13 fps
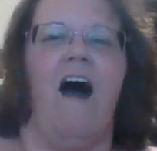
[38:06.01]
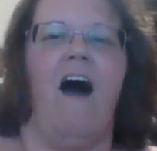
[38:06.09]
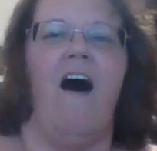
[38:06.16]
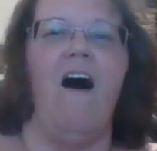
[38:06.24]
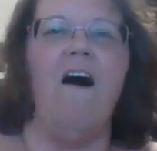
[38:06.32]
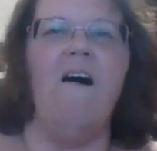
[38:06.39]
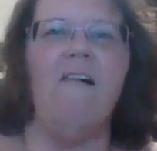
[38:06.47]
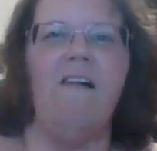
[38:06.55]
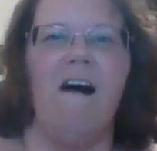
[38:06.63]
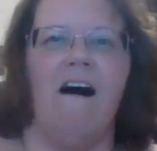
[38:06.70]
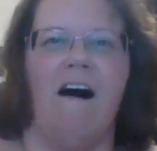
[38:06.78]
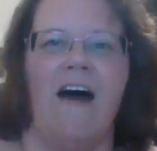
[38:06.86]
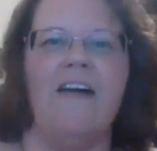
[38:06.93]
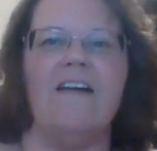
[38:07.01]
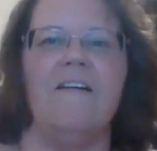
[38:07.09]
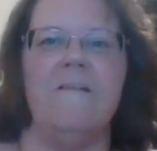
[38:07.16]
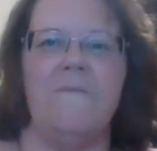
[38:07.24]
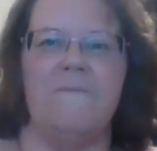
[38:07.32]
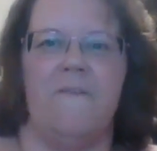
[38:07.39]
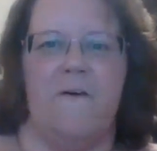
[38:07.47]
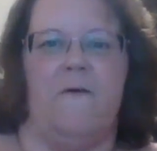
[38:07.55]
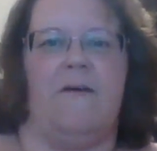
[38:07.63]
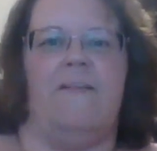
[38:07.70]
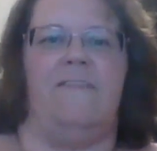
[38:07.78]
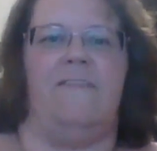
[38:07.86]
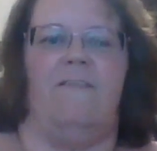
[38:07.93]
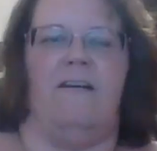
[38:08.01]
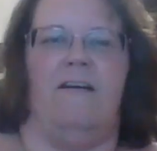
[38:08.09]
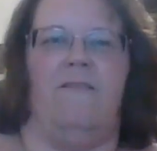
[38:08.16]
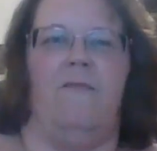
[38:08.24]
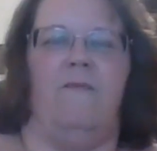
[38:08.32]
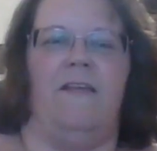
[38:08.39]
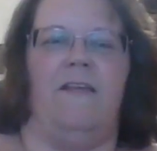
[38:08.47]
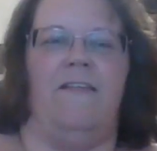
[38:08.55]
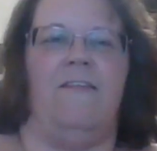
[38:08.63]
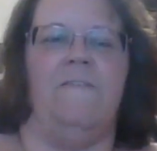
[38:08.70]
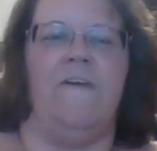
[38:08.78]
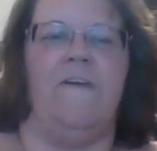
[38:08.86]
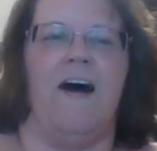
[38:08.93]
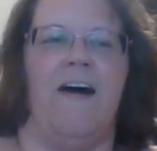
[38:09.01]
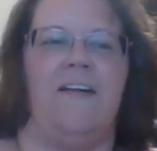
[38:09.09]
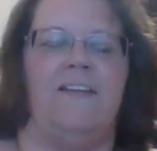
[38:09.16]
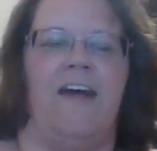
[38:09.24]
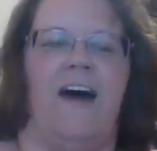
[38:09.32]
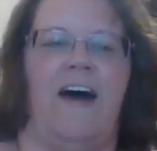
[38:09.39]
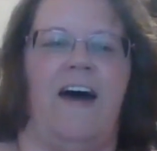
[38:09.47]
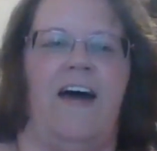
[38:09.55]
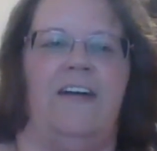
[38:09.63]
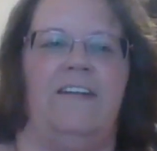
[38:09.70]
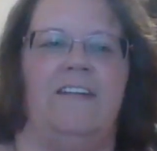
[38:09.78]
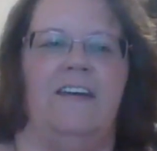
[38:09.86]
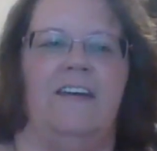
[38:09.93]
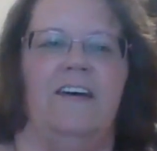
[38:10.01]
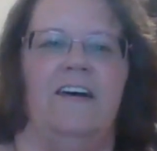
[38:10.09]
All I could focus on was the fact that,